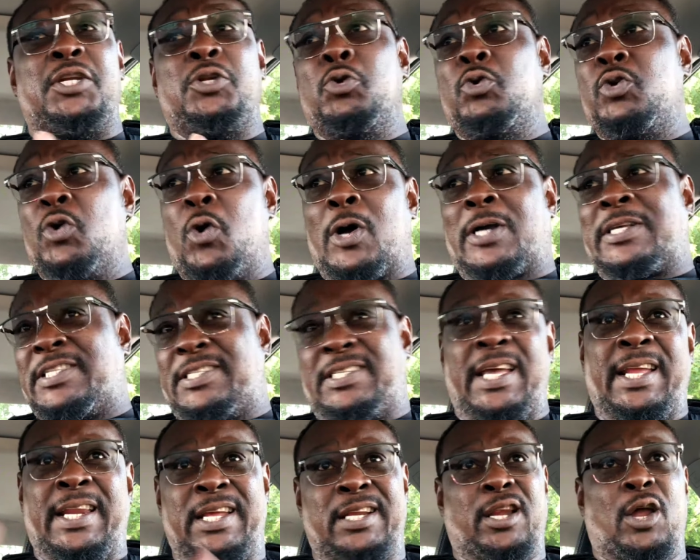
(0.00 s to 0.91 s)
to New York
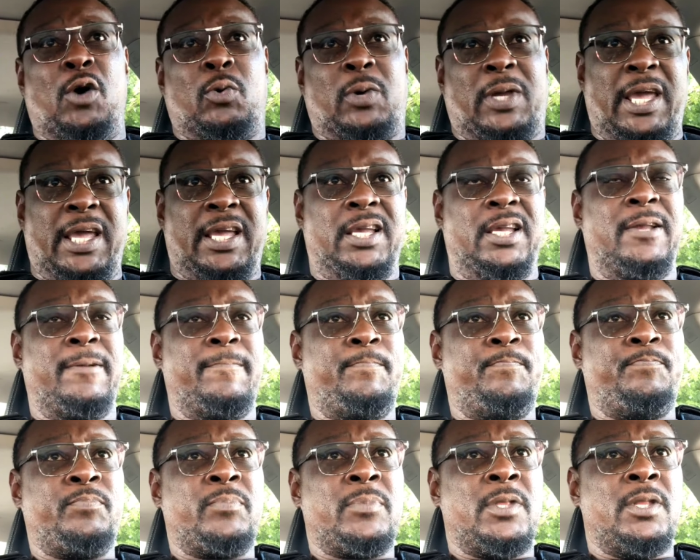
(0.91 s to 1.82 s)
City low key.
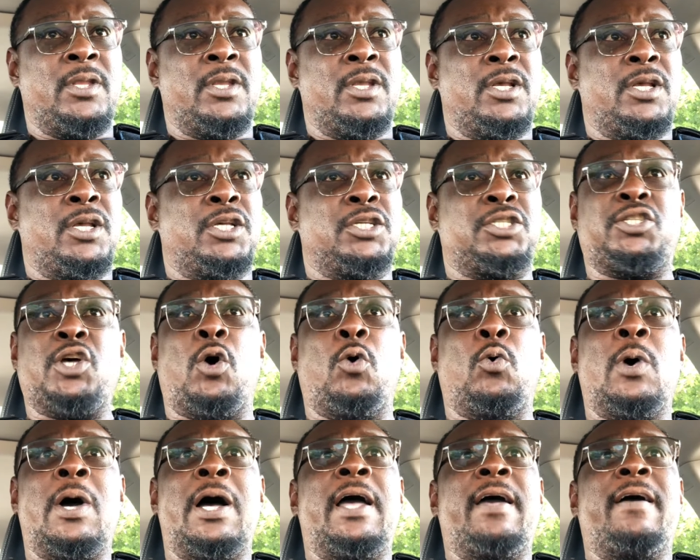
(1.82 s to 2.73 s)
So,